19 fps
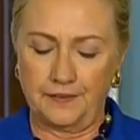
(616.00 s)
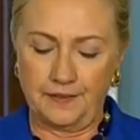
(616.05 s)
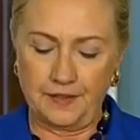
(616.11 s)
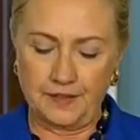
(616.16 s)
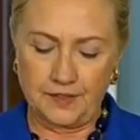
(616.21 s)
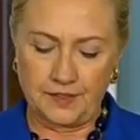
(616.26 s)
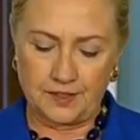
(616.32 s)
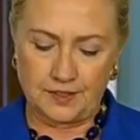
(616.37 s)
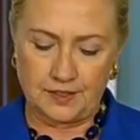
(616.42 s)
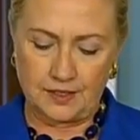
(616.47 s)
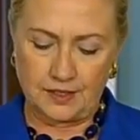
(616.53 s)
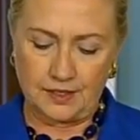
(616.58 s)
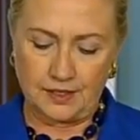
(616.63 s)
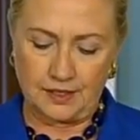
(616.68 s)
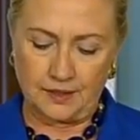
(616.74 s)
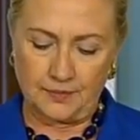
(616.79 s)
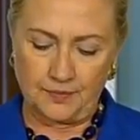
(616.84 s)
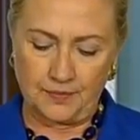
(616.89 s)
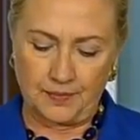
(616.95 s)
This
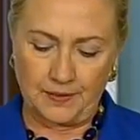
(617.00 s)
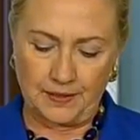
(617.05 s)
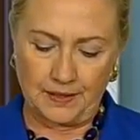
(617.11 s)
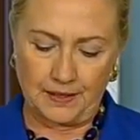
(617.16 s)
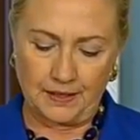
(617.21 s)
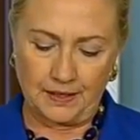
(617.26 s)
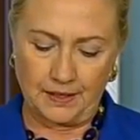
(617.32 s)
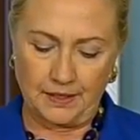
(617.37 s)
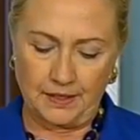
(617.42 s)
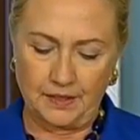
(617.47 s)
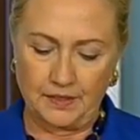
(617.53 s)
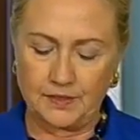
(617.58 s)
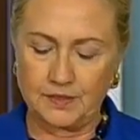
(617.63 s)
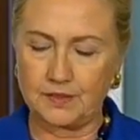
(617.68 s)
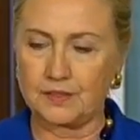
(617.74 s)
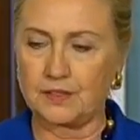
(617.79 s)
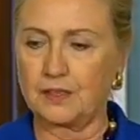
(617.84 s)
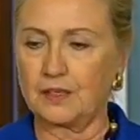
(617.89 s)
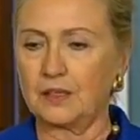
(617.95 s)

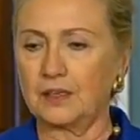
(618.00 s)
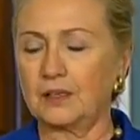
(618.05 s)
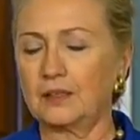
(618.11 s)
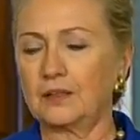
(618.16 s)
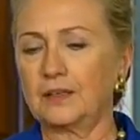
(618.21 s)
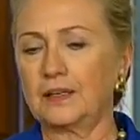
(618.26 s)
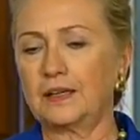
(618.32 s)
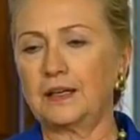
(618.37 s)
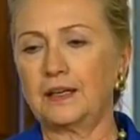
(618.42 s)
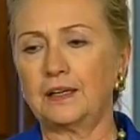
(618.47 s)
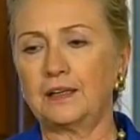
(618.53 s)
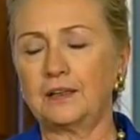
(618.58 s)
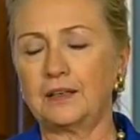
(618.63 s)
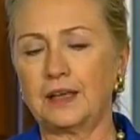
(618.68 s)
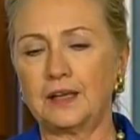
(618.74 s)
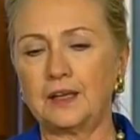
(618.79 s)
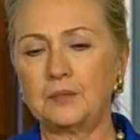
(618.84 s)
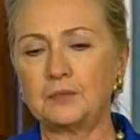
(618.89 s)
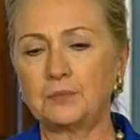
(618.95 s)
is an
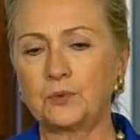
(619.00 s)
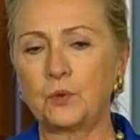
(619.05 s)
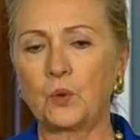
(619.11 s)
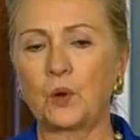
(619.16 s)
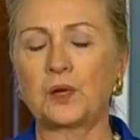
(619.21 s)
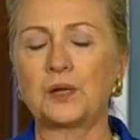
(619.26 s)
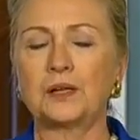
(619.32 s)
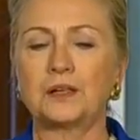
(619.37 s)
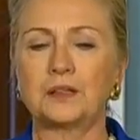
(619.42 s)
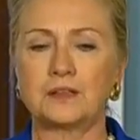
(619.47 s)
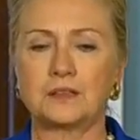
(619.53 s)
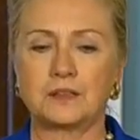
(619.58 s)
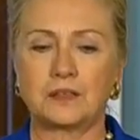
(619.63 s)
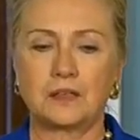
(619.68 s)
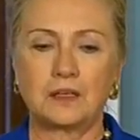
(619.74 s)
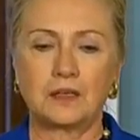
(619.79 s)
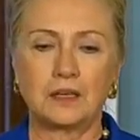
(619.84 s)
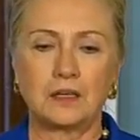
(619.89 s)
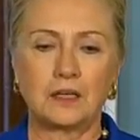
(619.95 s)
important
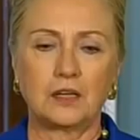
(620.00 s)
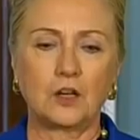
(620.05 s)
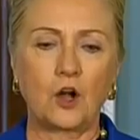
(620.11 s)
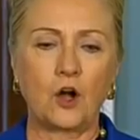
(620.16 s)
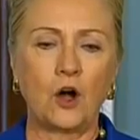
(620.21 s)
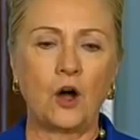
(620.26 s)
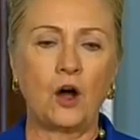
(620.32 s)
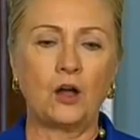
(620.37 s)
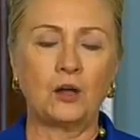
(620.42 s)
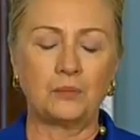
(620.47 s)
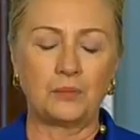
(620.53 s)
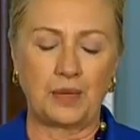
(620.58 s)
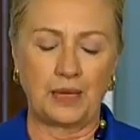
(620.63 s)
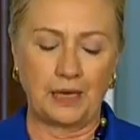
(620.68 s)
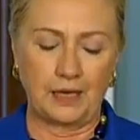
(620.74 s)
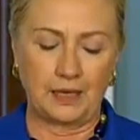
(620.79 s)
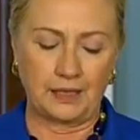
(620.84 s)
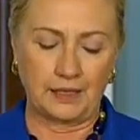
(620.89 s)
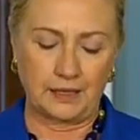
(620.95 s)
call
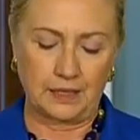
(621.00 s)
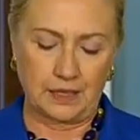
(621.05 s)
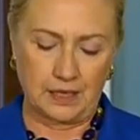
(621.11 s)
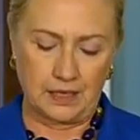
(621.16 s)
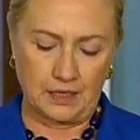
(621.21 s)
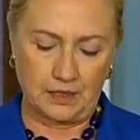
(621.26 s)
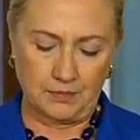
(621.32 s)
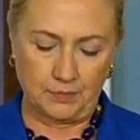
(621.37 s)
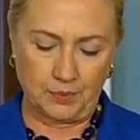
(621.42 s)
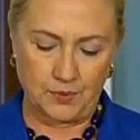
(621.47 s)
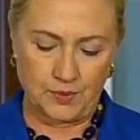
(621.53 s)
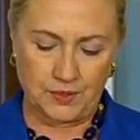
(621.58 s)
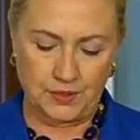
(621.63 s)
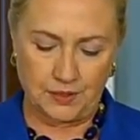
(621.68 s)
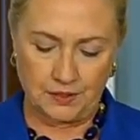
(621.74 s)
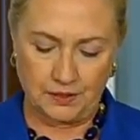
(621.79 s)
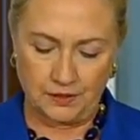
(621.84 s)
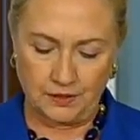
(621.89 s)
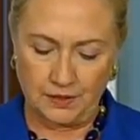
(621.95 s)
by
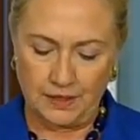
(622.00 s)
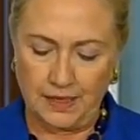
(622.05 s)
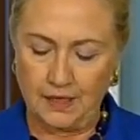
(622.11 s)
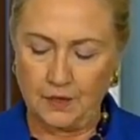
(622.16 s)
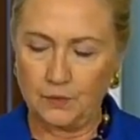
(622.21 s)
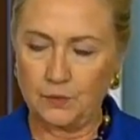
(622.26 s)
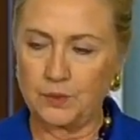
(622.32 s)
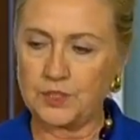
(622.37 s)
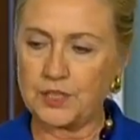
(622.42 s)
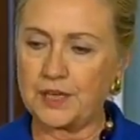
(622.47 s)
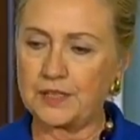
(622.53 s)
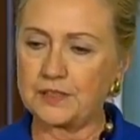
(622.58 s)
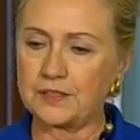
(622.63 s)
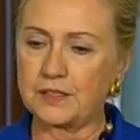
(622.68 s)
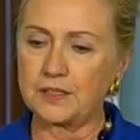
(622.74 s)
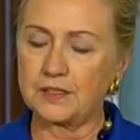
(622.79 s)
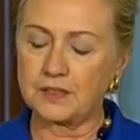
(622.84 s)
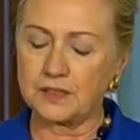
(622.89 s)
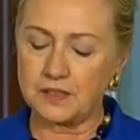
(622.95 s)
Brazil, which has
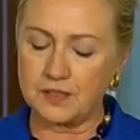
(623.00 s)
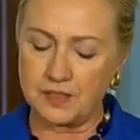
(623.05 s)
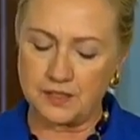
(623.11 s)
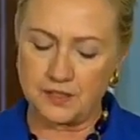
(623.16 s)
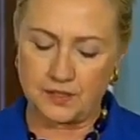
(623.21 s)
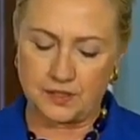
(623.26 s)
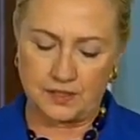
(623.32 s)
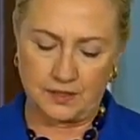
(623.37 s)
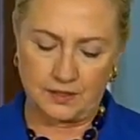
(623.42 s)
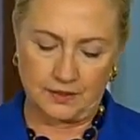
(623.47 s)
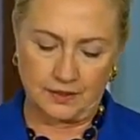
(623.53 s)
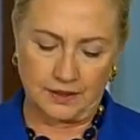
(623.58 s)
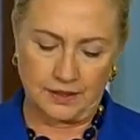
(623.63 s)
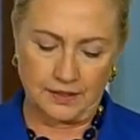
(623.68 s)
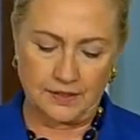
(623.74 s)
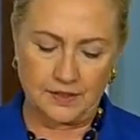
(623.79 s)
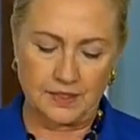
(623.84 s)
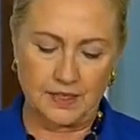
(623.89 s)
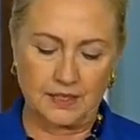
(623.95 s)

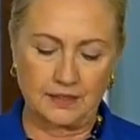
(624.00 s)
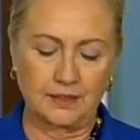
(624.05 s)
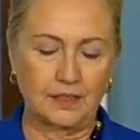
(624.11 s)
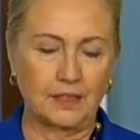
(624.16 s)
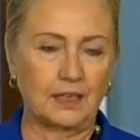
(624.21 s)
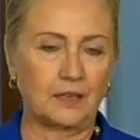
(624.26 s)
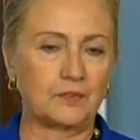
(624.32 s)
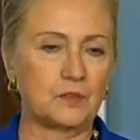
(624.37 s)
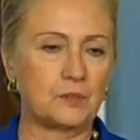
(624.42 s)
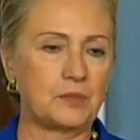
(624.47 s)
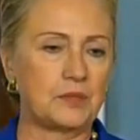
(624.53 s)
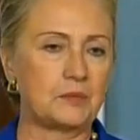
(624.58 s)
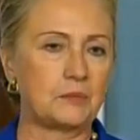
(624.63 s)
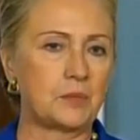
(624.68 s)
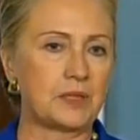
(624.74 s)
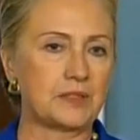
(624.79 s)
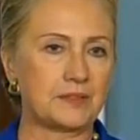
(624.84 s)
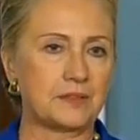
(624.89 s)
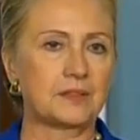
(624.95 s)
consistently said the government
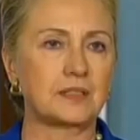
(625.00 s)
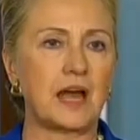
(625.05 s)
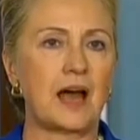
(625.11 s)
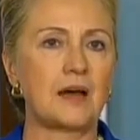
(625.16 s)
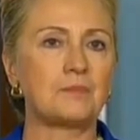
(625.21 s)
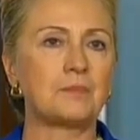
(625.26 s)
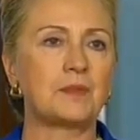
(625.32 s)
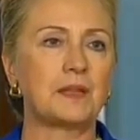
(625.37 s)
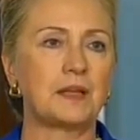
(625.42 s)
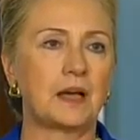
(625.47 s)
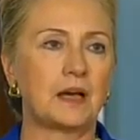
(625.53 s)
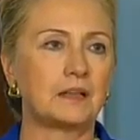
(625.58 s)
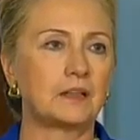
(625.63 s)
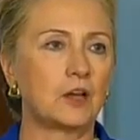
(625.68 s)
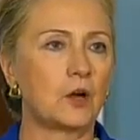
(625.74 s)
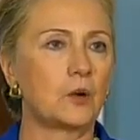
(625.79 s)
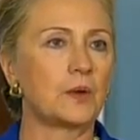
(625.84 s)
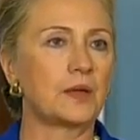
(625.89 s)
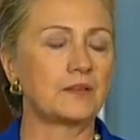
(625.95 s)
must stop the
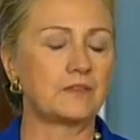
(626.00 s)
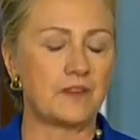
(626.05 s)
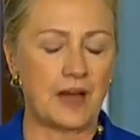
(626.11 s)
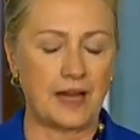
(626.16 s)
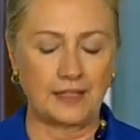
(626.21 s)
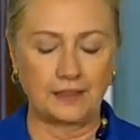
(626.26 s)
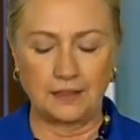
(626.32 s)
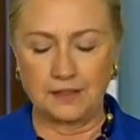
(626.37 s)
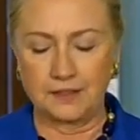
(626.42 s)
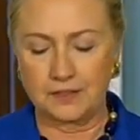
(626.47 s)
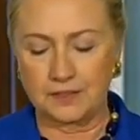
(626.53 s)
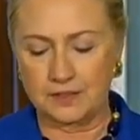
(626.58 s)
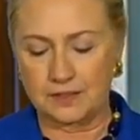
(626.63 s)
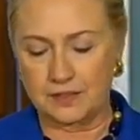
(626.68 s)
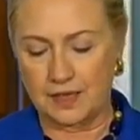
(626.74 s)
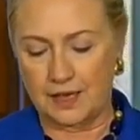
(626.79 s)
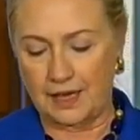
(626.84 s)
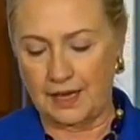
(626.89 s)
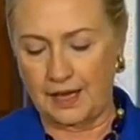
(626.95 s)
ongoing
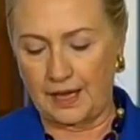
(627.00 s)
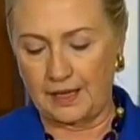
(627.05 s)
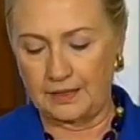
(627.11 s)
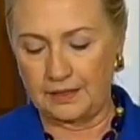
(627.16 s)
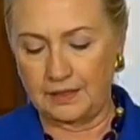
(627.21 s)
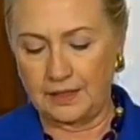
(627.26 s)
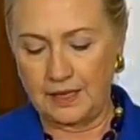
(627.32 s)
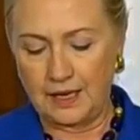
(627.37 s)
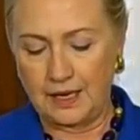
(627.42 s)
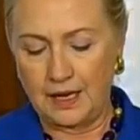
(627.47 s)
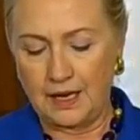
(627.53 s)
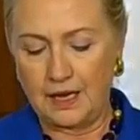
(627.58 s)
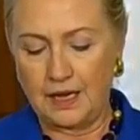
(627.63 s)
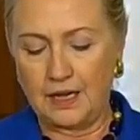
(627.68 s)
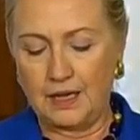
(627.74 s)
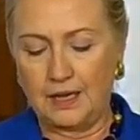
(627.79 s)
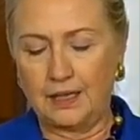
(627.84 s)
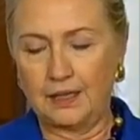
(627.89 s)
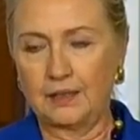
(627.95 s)
violence and
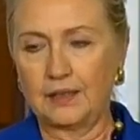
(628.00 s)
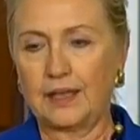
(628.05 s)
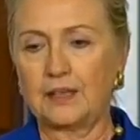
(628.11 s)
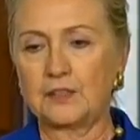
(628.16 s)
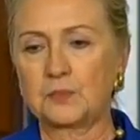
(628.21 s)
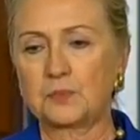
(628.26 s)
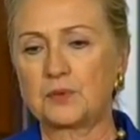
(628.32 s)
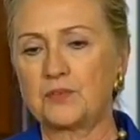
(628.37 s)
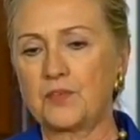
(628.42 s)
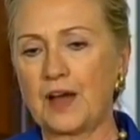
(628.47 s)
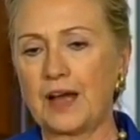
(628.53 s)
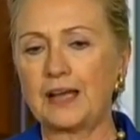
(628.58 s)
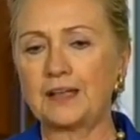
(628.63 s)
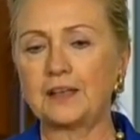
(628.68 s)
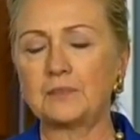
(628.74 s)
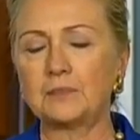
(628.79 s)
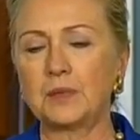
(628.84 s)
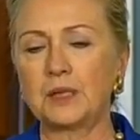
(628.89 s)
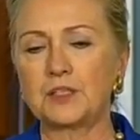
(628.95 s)
has
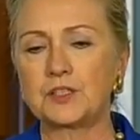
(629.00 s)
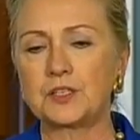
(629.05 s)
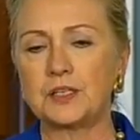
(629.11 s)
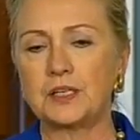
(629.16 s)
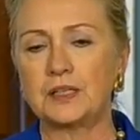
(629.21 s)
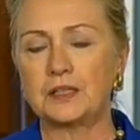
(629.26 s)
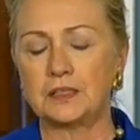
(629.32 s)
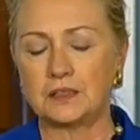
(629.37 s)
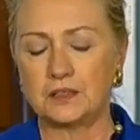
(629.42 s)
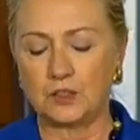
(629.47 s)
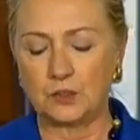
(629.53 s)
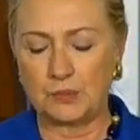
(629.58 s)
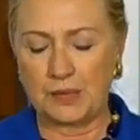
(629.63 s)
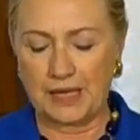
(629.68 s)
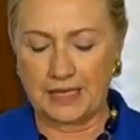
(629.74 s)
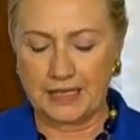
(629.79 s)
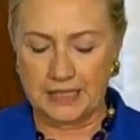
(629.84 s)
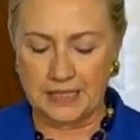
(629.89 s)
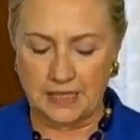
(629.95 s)
provided much-needed
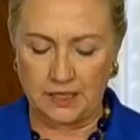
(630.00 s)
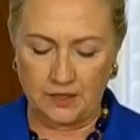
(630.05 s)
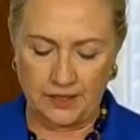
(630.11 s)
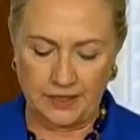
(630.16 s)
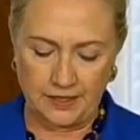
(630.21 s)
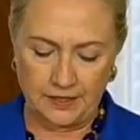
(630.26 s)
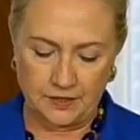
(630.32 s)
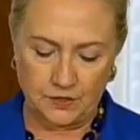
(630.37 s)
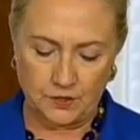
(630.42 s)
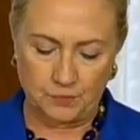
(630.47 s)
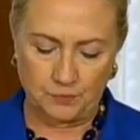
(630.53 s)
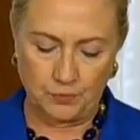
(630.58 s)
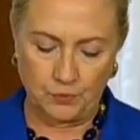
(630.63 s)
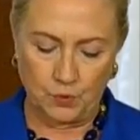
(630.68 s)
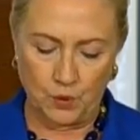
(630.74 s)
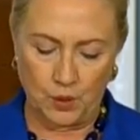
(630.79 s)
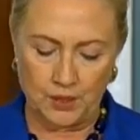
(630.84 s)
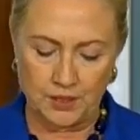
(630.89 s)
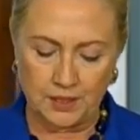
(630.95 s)
humanitarian
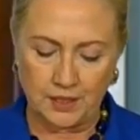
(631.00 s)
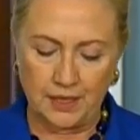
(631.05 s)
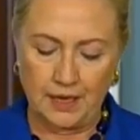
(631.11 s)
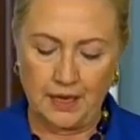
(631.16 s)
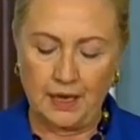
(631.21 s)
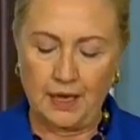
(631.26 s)
support.